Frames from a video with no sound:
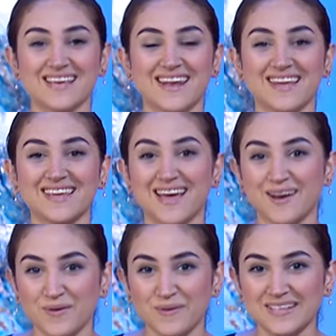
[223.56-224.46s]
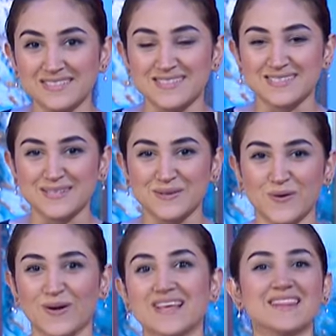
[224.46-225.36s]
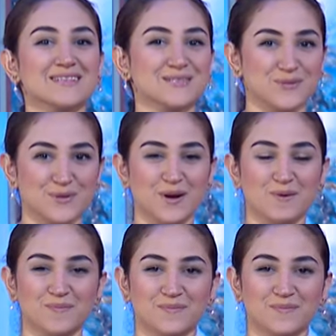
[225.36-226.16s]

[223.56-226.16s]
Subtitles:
and I cannot wait to see you all at the studio.